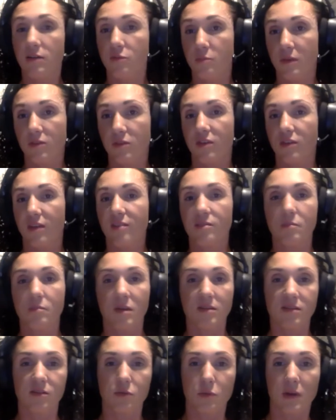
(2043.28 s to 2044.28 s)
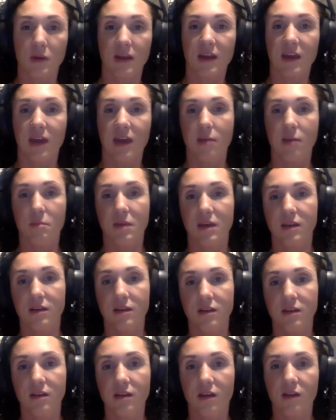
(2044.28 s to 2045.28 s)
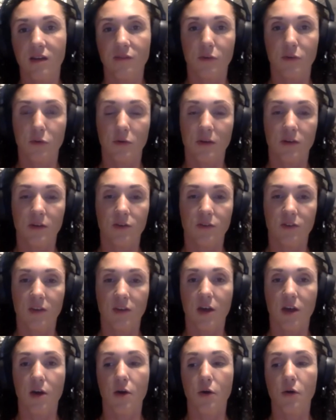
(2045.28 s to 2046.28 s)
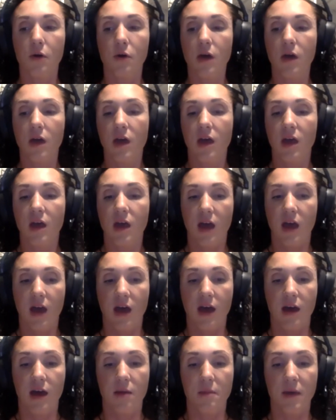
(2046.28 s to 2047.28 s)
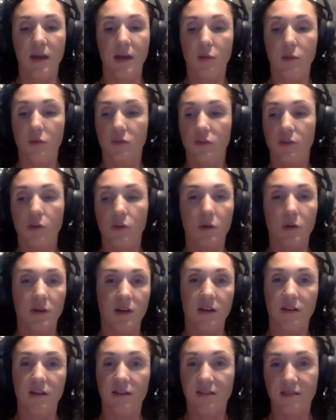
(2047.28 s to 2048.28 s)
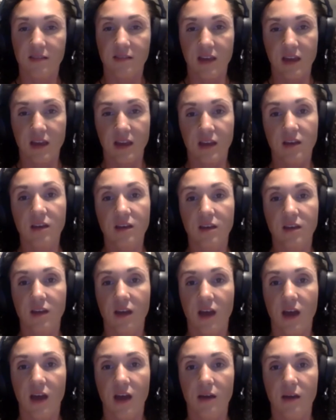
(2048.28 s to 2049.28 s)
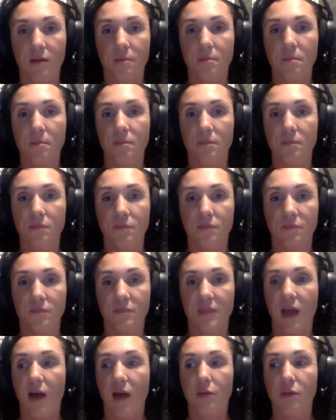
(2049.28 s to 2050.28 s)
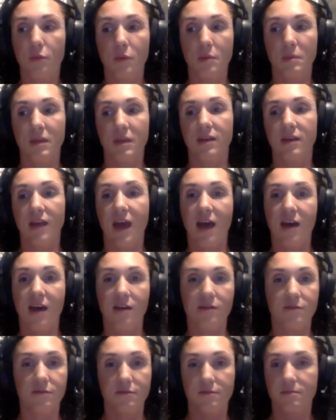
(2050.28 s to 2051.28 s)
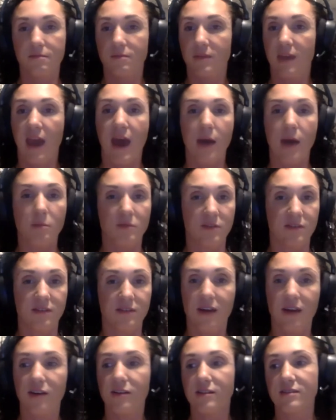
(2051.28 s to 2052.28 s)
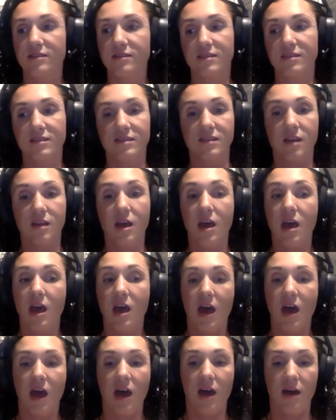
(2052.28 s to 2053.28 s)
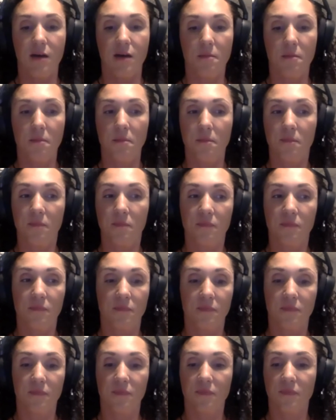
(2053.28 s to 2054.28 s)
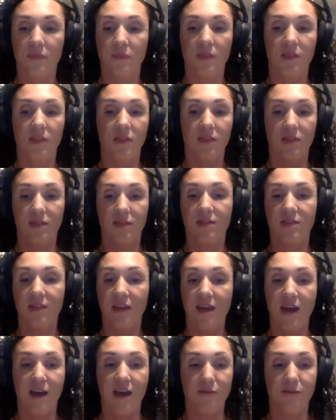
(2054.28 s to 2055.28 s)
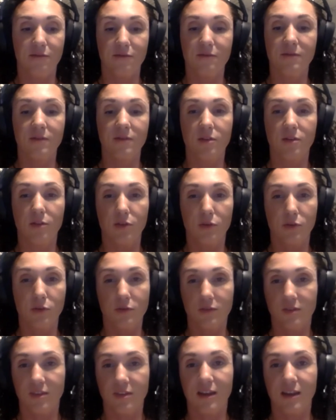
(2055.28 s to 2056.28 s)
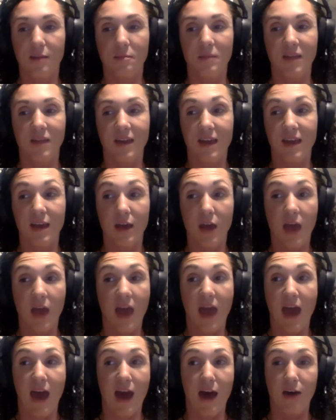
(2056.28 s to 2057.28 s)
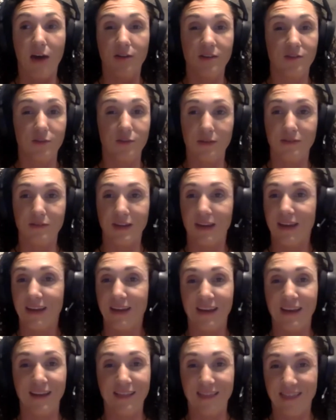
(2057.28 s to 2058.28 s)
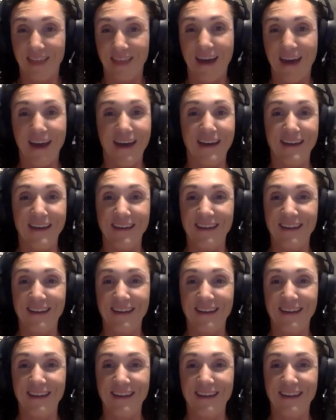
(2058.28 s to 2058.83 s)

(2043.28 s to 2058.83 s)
much less muscle when it came in a few years ago, and it was nowhere near as lean. Um, Now the women have capped delts. Um, they have glutes that I'm like, how did you even get that?